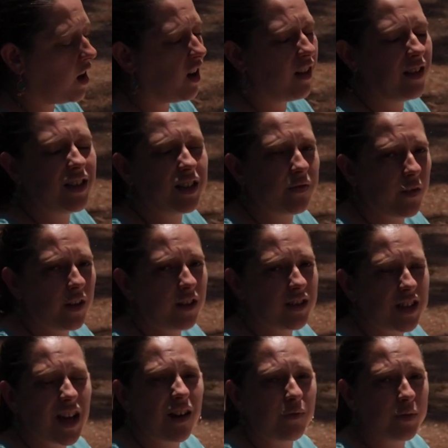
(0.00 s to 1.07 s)
All these folds
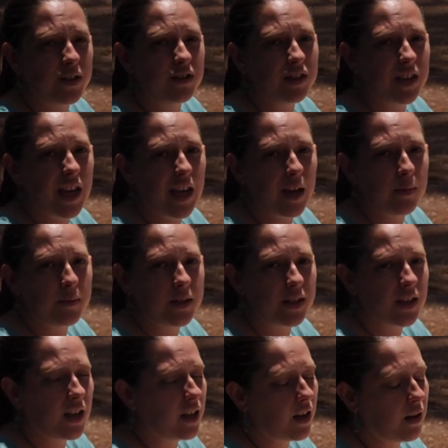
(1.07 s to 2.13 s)
have real names,
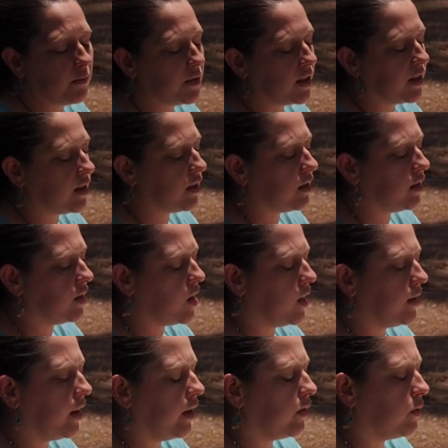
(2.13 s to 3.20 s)
and I'm just
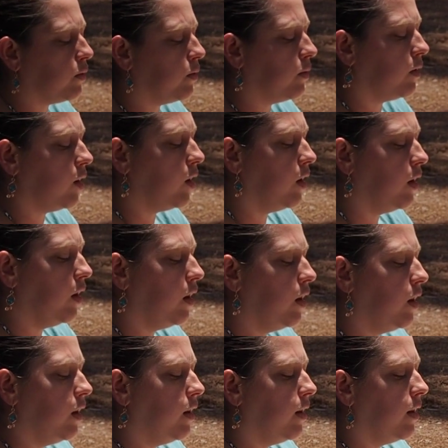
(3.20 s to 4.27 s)
not that cool.
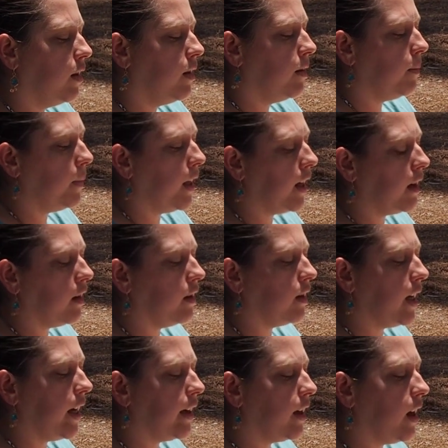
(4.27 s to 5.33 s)
Pick our
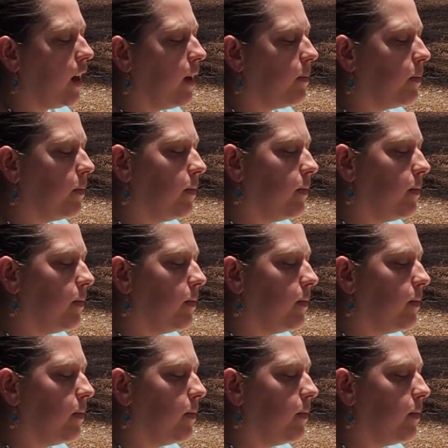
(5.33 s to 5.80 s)
neck up.